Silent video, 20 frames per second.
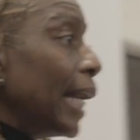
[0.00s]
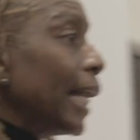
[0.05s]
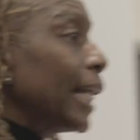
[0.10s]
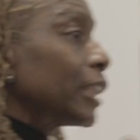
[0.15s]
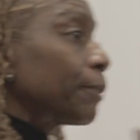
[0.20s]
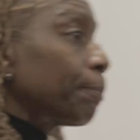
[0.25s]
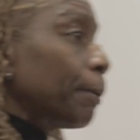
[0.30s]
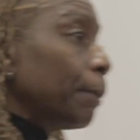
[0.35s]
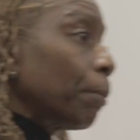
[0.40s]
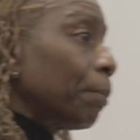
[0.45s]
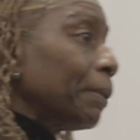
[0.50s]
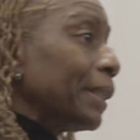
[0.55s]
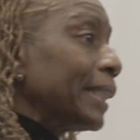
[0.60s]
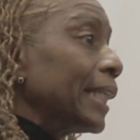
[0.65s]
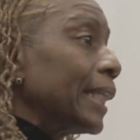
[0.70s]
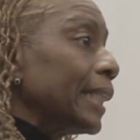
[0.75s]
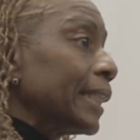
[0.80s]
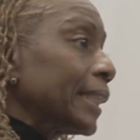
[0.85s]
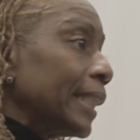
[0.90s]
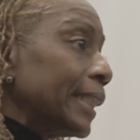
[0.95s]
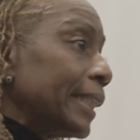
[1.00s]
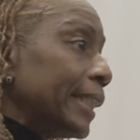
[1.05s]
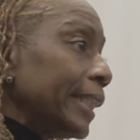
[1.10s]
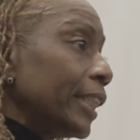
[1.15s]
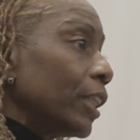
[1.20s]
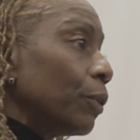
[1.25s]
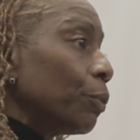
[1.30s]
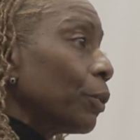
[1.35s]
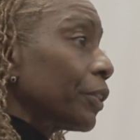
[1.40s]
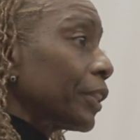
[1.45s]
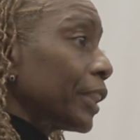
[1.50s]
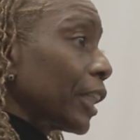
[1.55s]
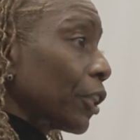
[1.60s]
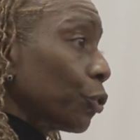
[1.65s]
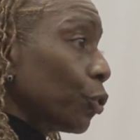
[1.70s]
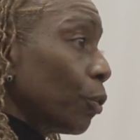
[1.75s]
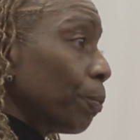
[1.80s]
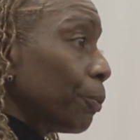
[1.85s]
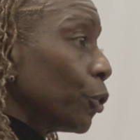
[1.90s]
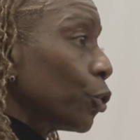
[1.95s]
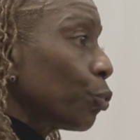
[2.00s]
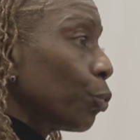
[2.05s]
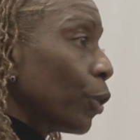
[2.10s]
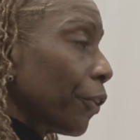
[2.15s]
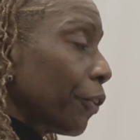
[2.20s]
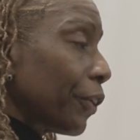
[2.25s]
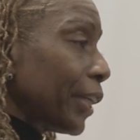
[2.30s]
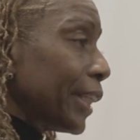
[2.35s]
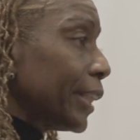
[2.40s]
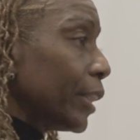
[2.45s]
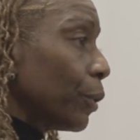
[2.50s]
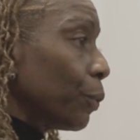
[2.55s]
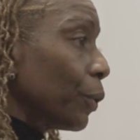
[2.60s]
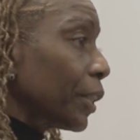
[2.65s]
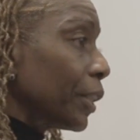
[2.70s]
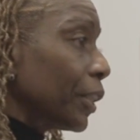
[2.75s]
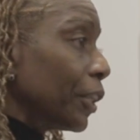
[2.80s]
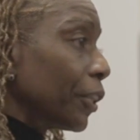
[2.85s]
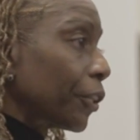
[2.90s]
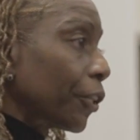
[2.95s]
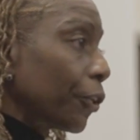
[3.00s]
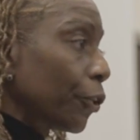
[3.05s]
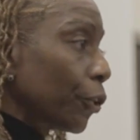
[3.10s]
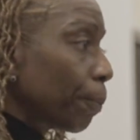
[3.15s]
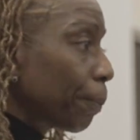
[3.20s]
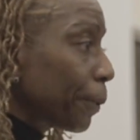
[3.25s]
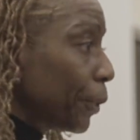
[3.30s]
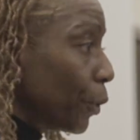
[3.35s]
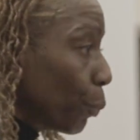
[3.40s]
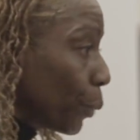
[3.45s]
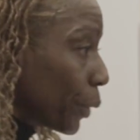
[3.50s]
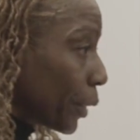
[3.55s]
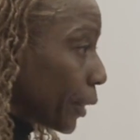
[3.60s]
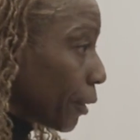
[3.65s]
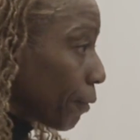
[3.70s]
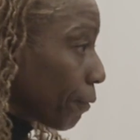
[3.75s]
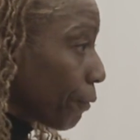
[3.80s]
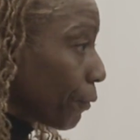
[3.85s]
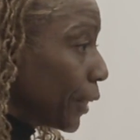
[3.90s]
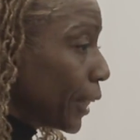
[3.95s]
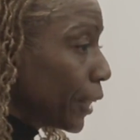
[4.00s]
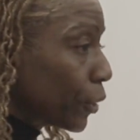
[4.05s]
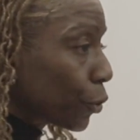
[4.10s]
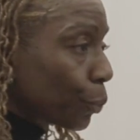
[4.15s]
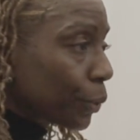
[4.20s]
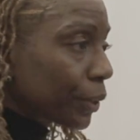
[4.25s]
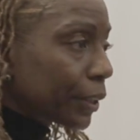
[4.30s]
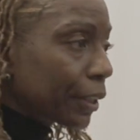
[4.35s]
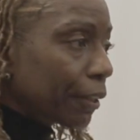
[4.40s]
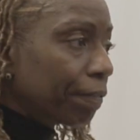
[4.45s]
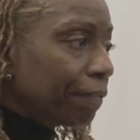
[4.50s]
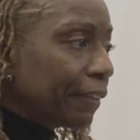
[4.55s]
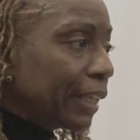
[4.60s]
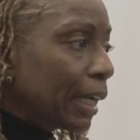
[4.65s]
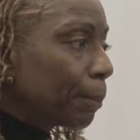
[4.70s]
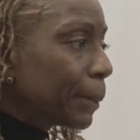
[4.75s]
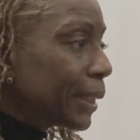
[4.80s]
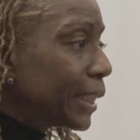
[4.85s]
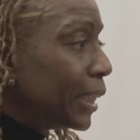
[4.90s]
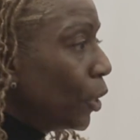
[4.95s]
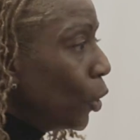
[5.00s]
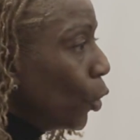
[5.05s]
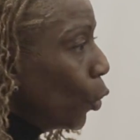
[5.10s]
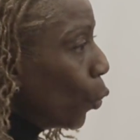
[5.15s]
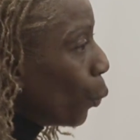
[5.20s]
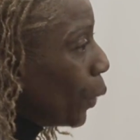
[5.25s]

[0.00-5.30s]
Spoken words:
as people begin to deal with sexual abuse, whether they deal with it in therapy or with their friends or with their family.